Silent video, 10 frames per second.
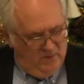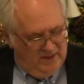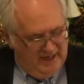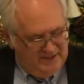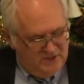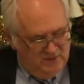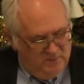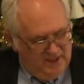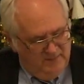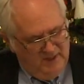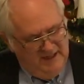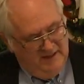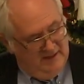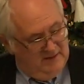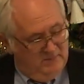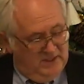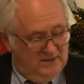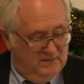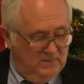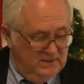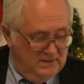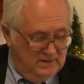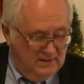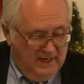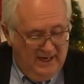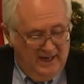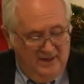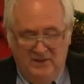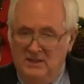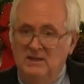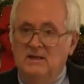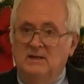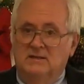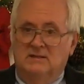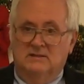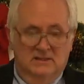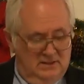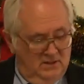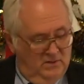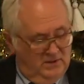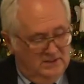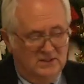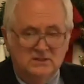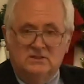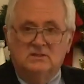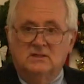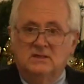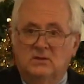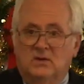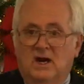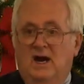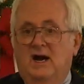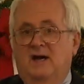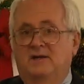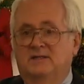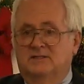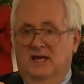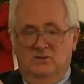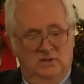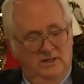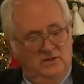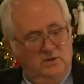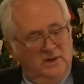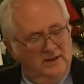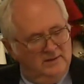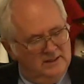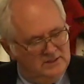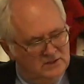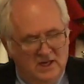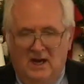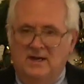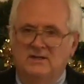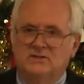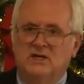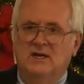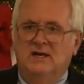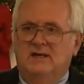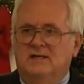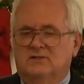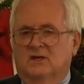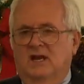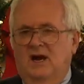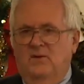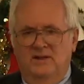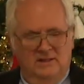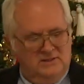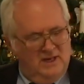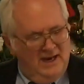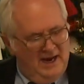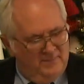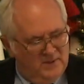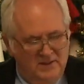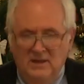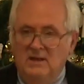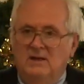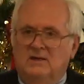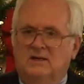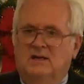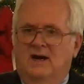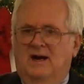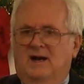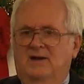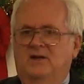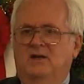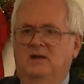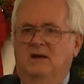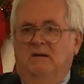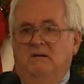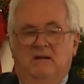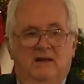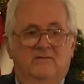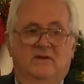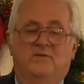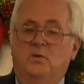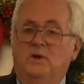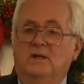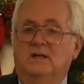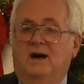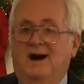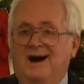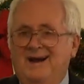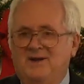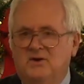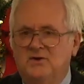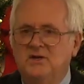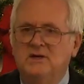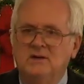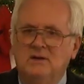When I shall bring my, but God, that, you know, this is, you know, God is actually doing this. God is allowing this to happen. God, if you will, hired